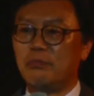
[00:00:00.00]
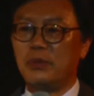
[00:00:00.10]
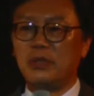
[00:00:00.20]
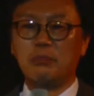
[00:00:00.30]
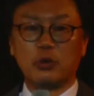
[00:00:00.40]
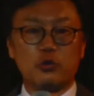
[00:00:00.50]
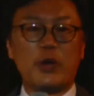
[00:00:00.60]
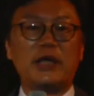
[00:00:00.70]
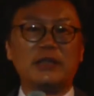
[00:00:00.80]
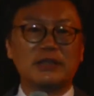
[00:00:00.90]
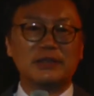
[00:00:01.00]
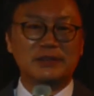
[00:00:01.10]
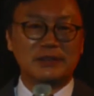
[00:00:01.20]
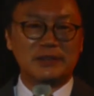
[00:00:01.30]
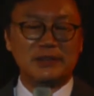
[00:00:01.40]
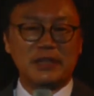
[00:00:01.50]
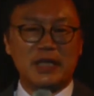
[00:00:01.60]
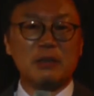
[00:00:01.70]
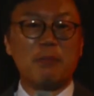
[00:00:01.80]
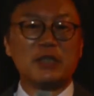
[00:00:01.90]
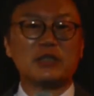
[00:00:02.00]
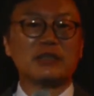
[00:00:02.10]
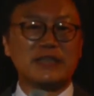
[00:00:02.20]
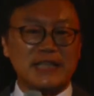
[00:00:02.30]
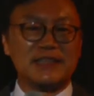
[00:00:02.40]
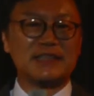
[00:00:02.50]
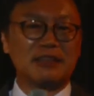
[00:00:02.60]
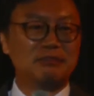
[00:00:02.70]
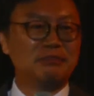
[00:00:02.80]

be portrayed as a big success,